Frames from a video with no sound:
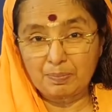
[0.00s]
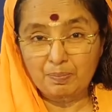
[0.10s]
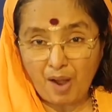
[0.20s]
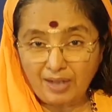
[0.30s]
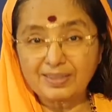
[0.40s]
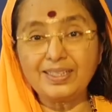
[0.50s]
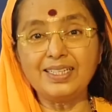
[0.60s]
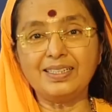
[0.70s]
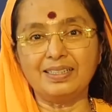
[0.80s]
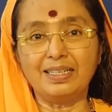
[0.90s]

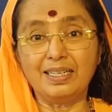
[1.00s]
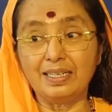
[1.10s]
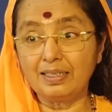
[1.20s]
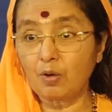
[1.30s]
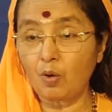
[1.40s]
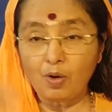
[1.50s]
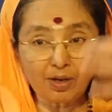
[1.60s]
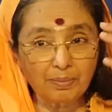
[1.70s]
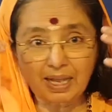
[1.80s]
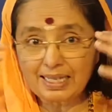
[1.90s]
partner in
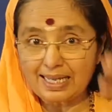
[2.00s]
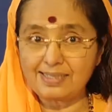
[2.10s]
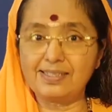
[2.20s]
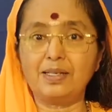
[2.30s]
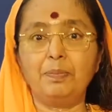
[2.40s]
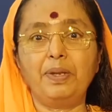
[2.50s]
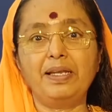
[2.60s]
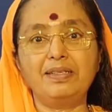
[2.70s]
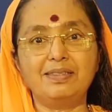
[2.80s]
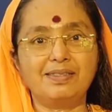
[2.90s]
all my
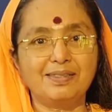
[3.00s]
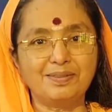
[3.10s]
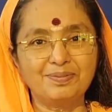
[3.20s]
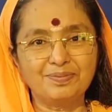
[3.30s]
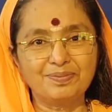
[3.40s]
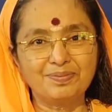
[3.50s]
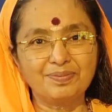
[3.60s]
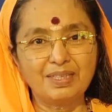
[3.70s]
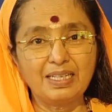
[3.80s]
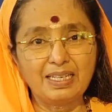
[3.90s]
escapades,
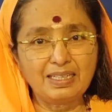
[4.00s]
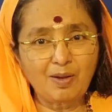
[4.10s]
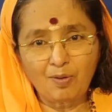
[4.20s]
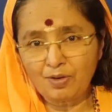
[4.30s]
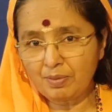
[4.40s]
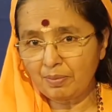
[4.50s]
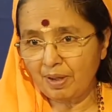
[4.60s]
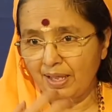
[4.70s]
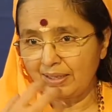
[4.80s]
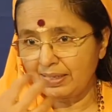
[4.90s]
in all
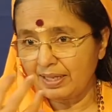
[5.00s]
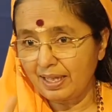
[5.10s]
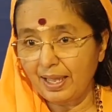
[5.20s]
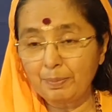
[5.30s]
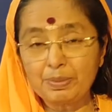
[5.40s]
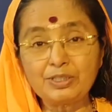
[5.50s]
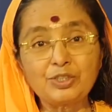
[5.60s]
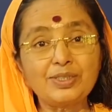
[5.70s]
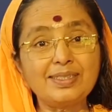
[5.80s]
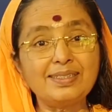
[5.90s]
my
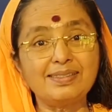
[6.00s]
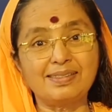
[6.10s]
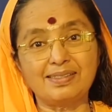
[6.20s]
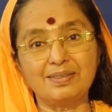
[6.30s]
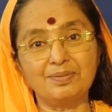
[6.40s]
ambitions,